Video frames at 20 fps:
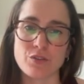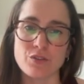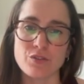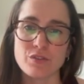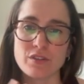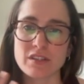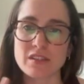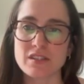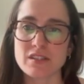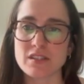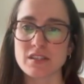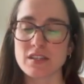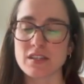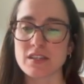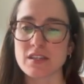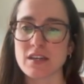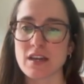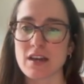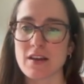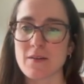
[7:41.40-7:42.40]
you can
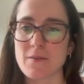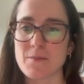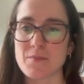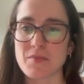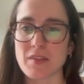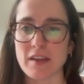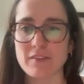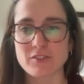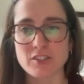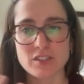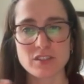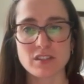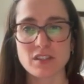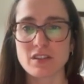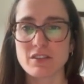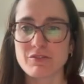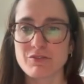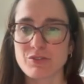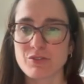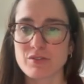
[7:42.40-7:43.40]
see, I've just
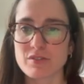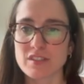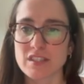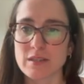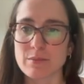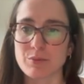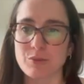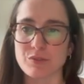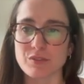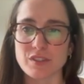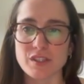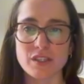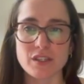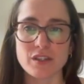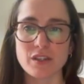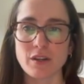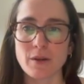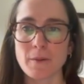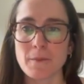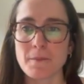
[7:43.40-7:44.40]
done a few examples
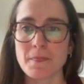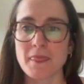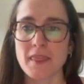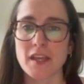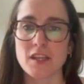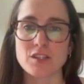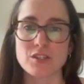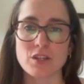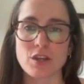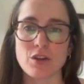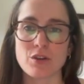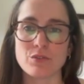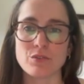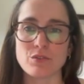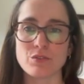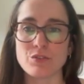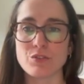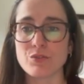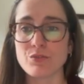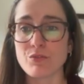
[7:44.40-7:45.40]
here. So
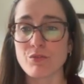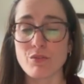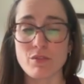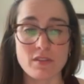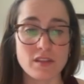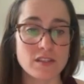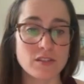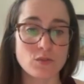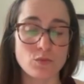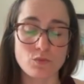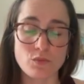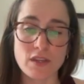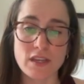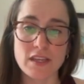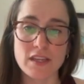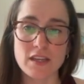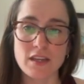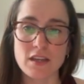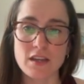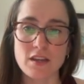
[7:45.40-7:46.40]
due this
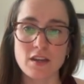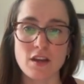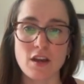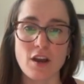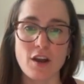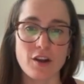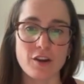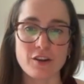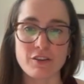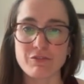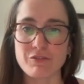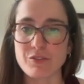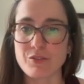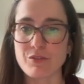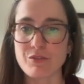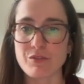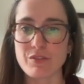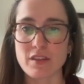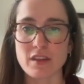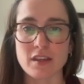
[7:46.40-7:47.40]
week are a few
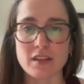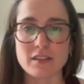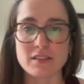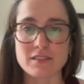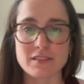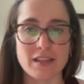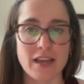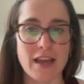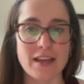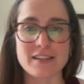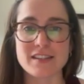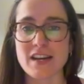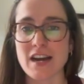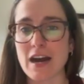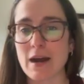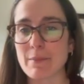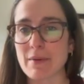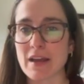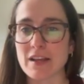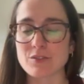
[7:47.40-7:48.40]
things that
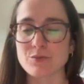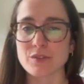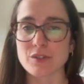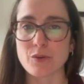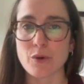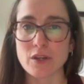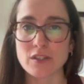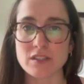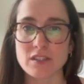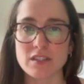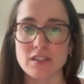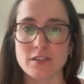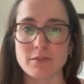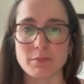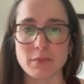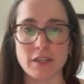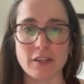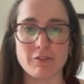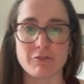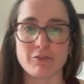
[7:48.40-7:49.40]
Tom has requested of
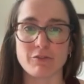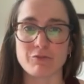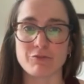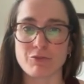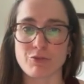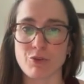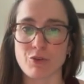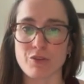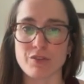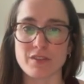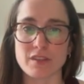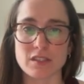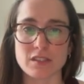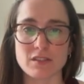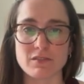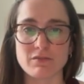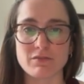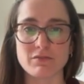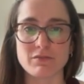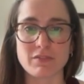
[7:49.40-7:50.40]
me for this
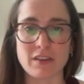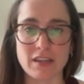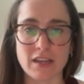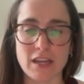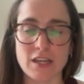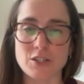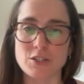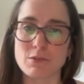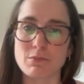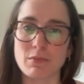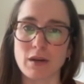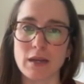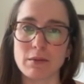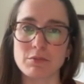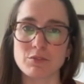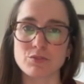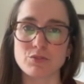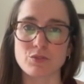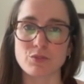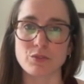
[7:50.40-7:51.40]
Vacation
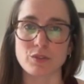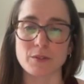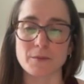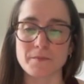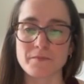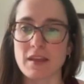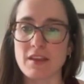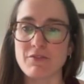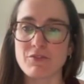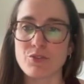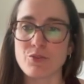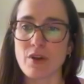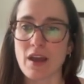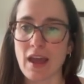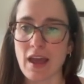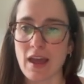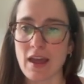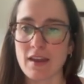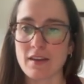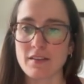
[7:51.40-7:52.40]
Bible School. If you
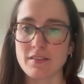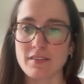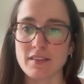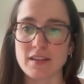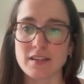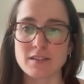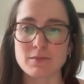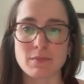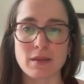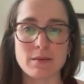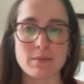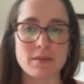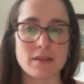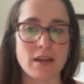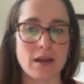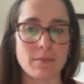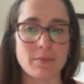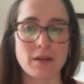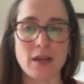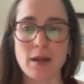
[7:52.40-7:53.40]
had things maybe
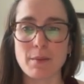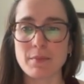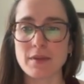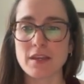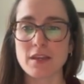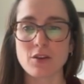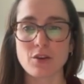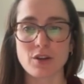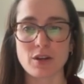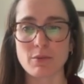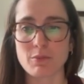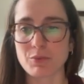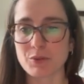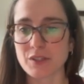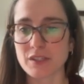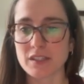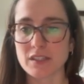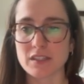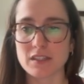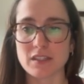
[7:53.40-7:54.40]
upcoming or
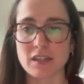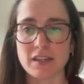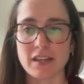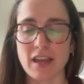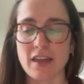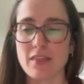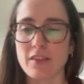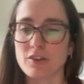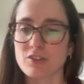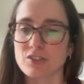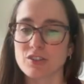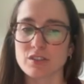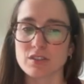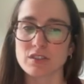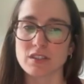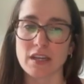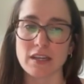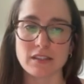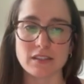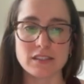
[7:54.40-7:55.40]
completed, again, they're just
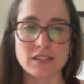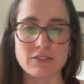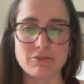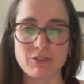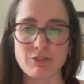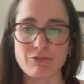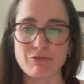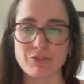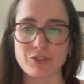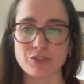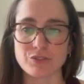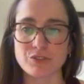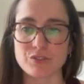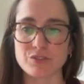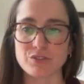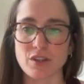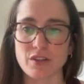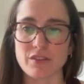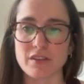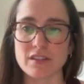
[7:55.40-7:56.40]
slightly different
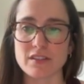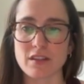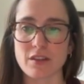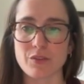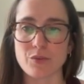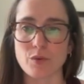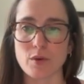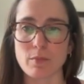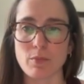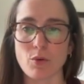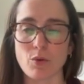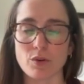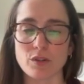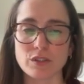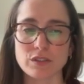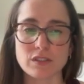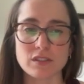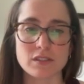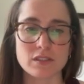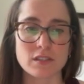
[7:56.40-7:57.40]
filters on these other
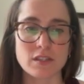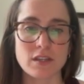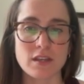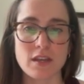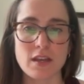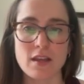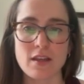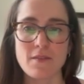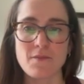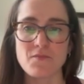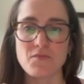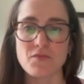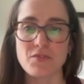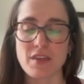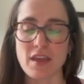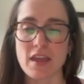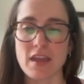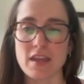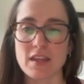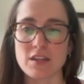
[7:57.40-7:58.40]
reports,
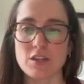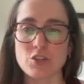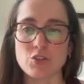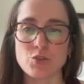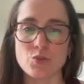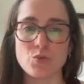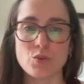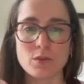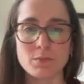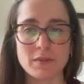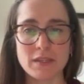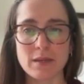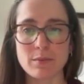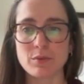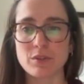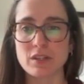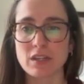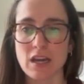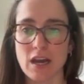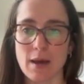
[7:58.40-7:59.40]
then you would be
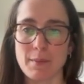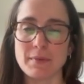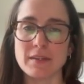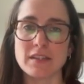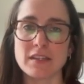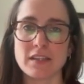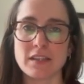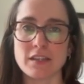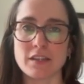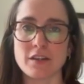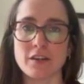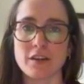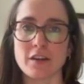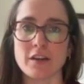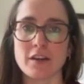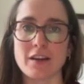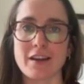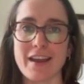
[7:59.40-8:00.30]
able to come into here